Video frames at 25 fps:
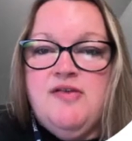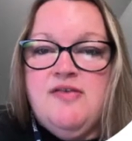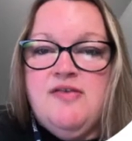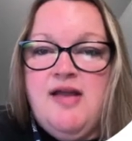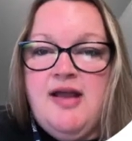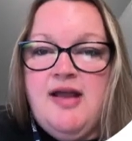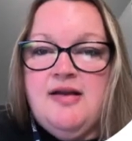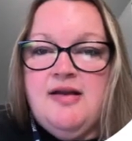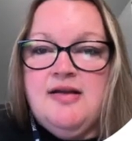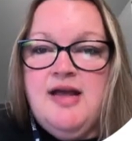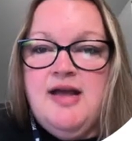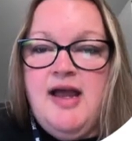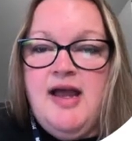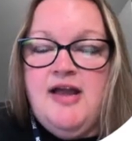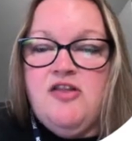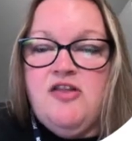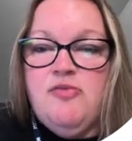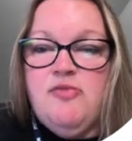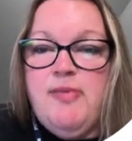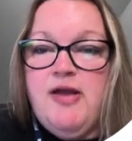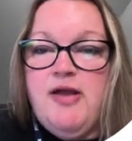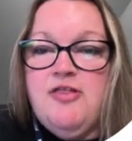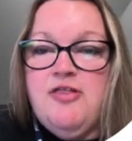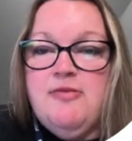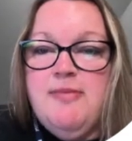
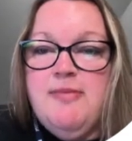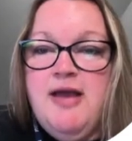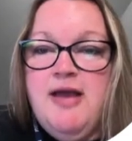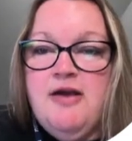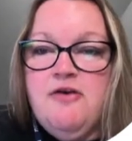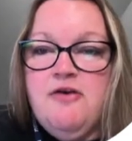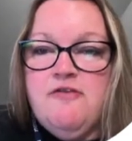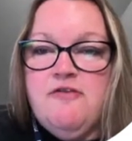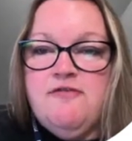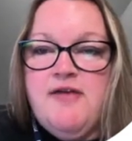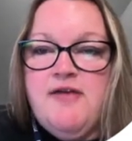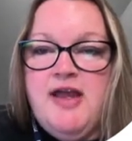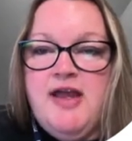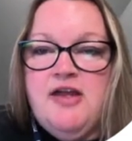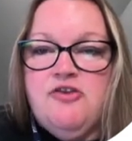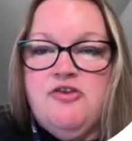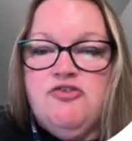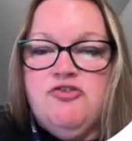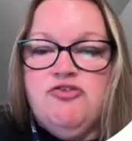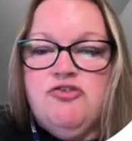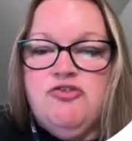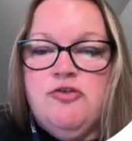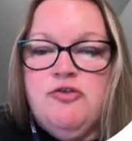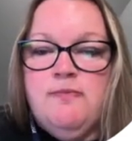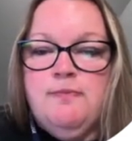cytokines by the
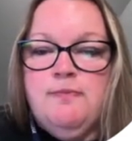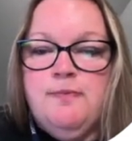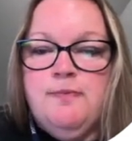macrophage.